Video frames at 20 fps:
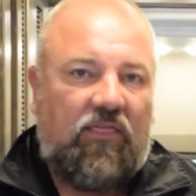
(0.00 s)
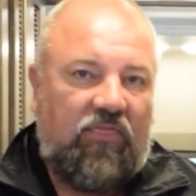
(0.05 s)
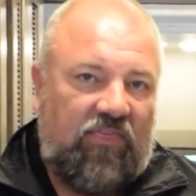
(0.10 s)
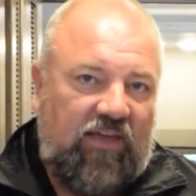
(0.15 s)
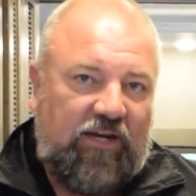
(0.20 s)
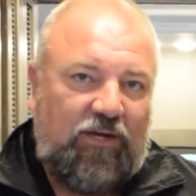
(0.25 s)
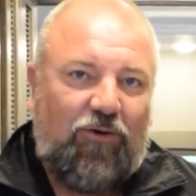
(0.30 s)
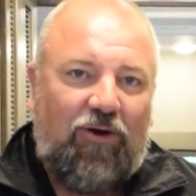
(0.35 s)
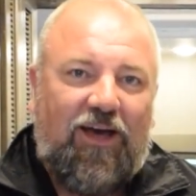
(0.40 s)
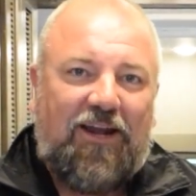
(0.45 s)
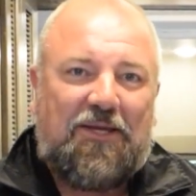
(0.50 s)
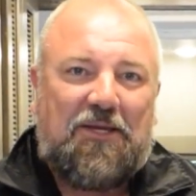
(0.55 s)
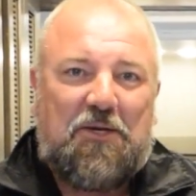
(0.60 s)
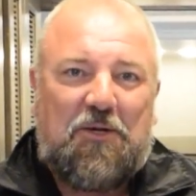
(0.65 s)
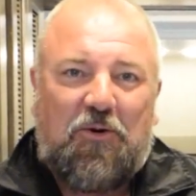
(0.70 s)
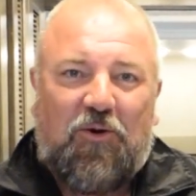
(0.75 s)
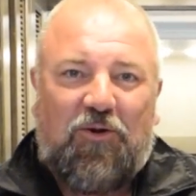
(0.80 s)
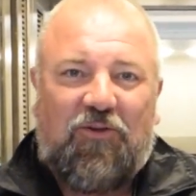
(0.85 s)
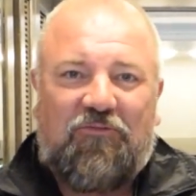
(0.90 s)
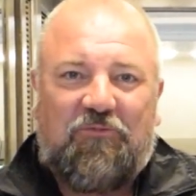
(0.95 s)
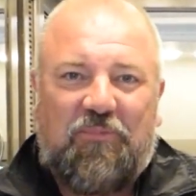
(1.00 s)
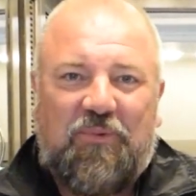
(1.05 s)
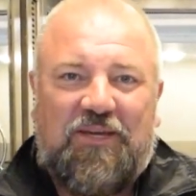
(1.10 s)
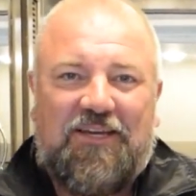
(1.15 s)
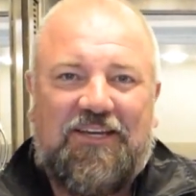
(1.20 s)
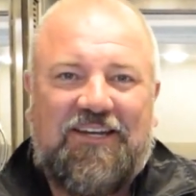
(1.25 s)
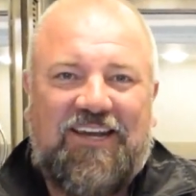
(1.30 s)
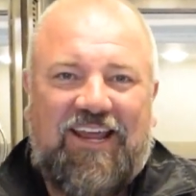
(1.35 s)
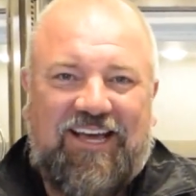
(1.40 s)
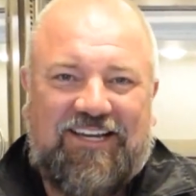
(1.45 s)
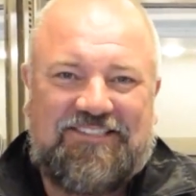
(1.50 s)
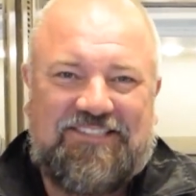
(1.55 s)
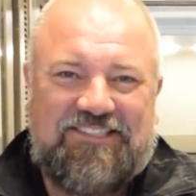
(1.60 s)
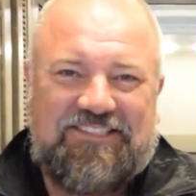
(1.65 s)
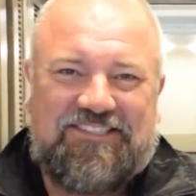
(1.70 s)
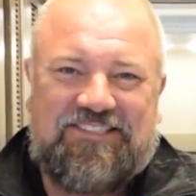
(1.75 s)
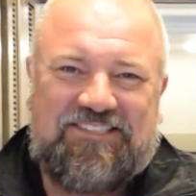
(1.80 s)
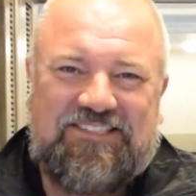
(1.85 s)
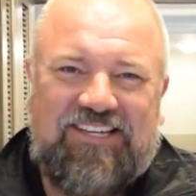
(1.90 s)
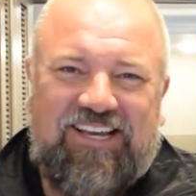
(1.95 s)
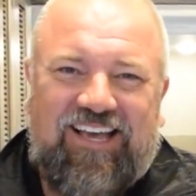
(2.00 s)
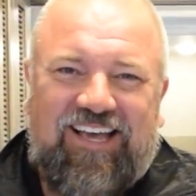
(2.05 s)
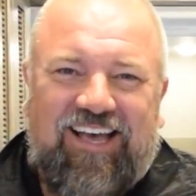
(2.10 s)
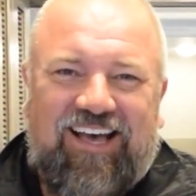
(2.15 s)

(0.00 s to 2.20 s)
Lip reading: They know how to get a hold of me at Nexus.